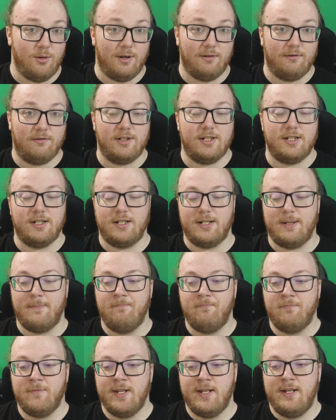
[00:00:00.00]
every night.
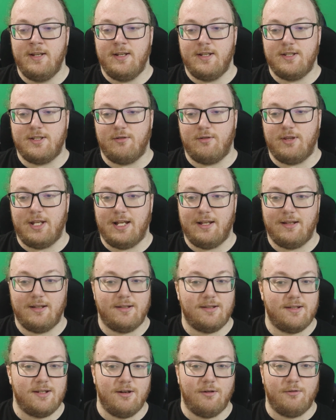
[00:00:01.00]
So that
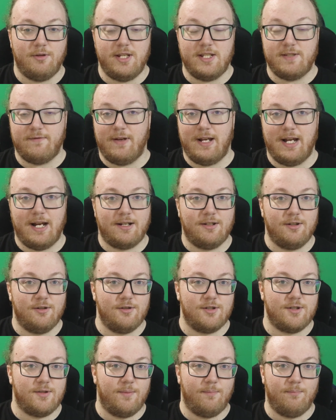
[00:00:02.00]
these
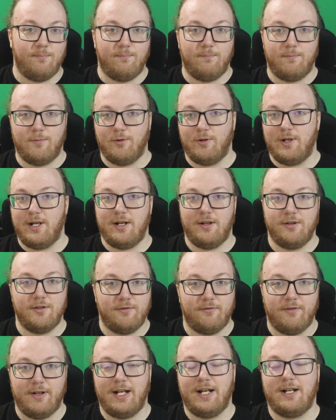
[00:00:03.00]
factors create other
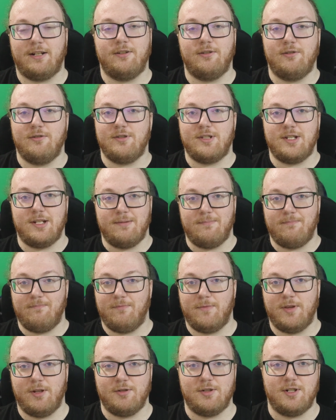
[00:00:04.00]
factors, and
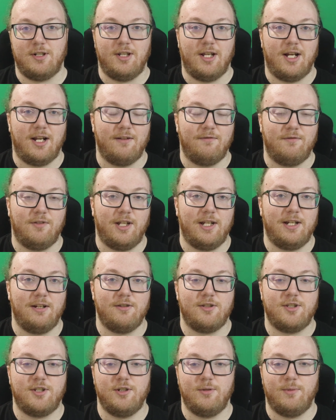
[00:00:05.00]
there's a lot of
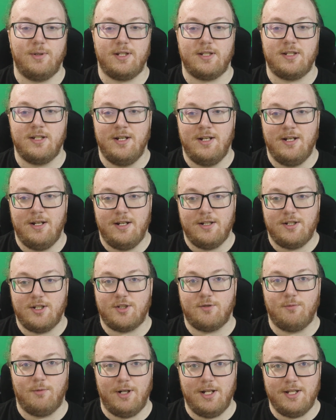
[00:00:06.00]
layers to it.
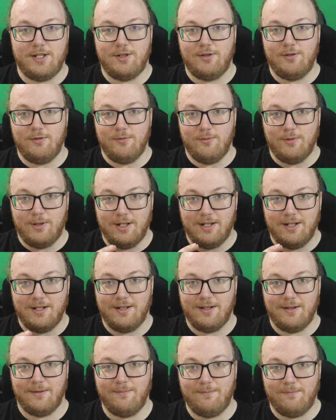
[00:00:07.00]
Just wanted to
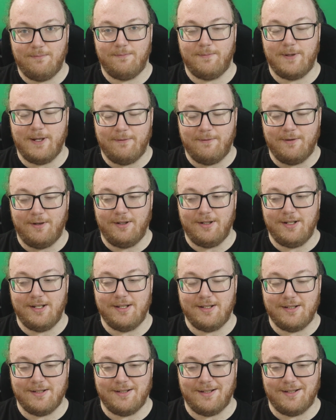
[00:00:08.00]
definitely